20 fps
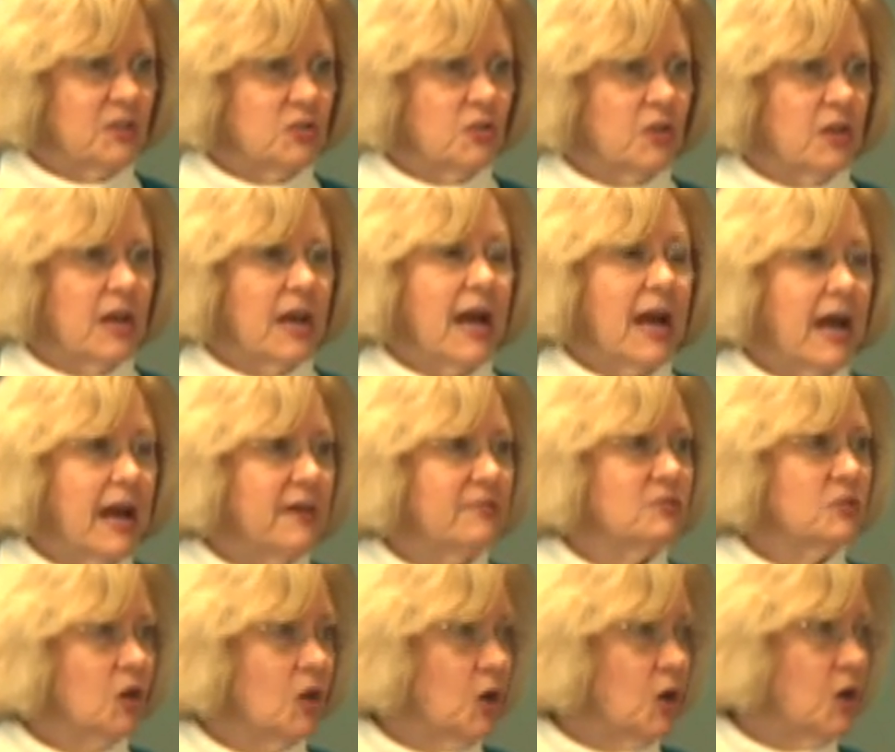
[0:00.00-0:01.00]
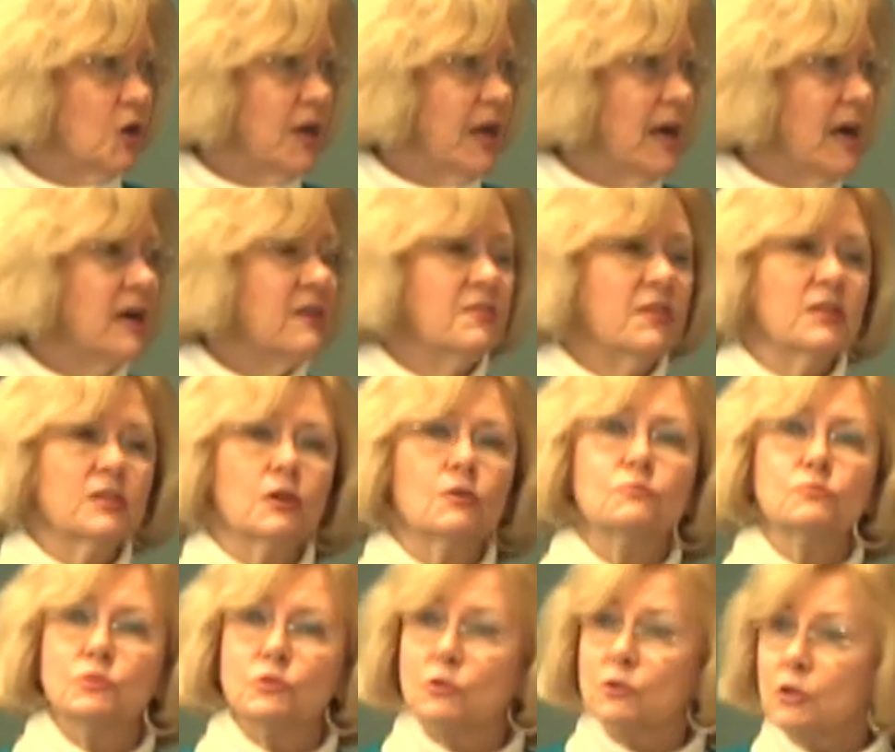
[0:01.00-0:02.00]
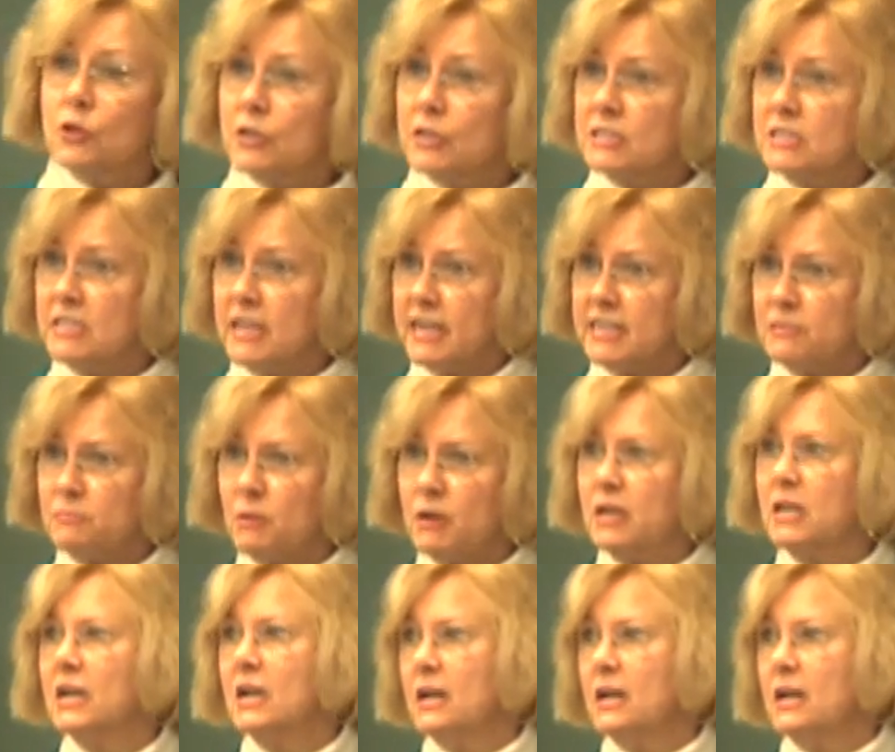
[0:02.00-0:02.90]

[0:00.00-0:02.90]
So they have to learn how, if they don't do a good assessment,